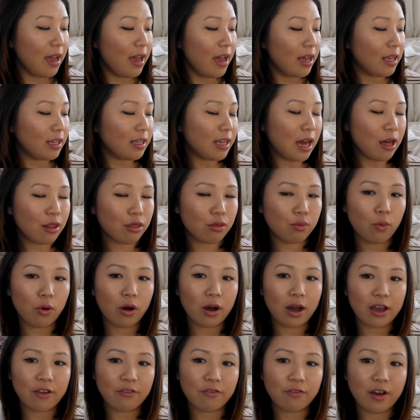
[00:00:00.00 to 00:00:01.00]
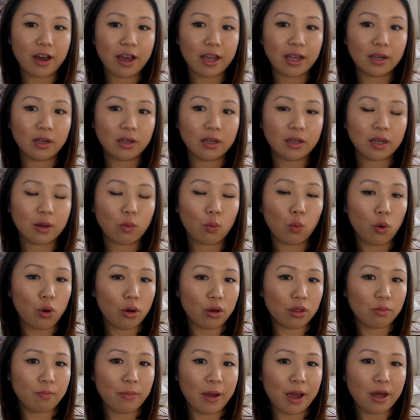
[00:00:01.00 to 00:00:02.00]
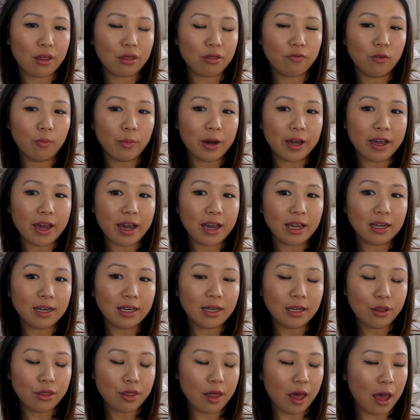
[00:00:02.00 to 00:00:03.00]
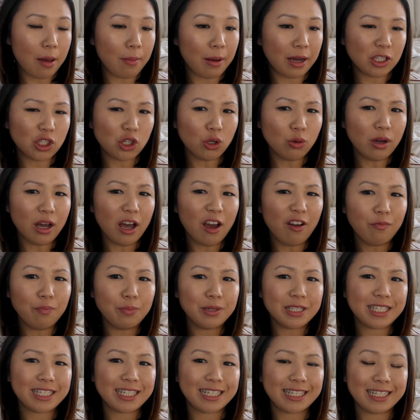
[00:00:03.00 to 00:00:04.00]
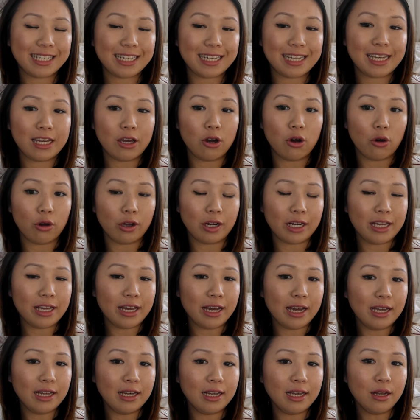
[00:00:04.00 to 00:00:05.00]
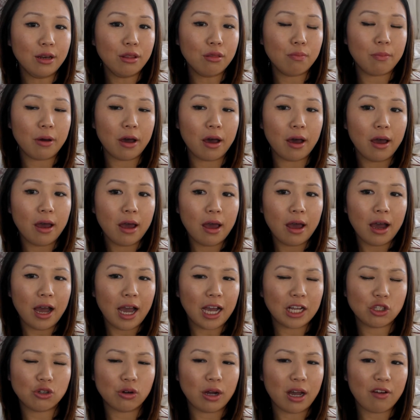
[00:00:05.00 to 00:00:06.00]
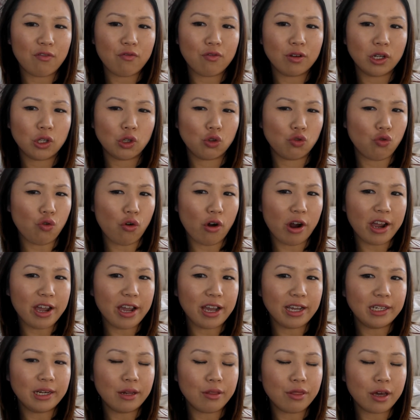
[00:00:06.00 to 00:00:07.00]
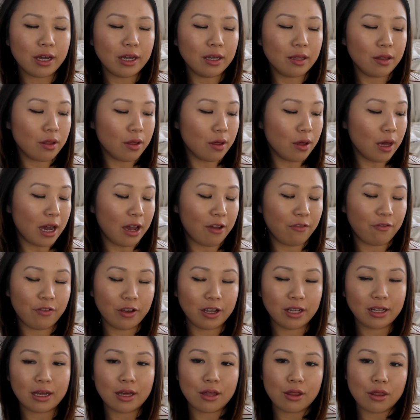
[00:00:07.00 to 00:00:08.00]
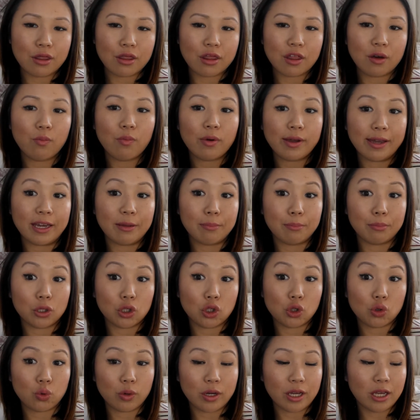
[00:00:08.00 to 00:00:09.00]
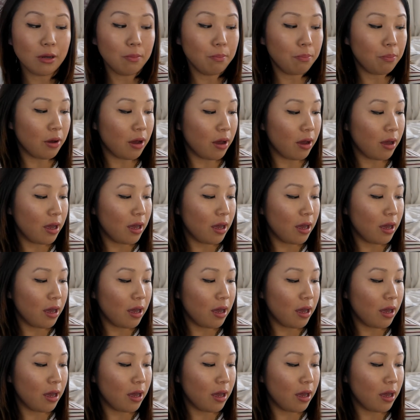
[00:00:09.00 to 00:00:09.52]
that's what I find works best for my eyelids. I don't have particularly oily eyelids, but I don't have really dry eyelids either. I think it's somewhere in between. But